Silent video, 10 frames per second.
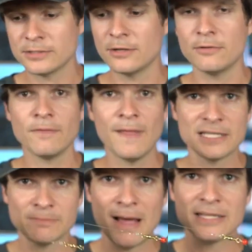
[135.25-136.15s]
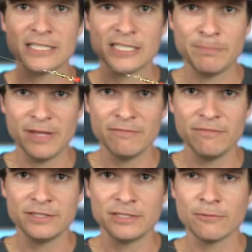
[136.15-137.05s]
So that's my suspend
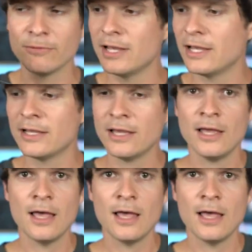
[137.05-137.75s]
fishing rig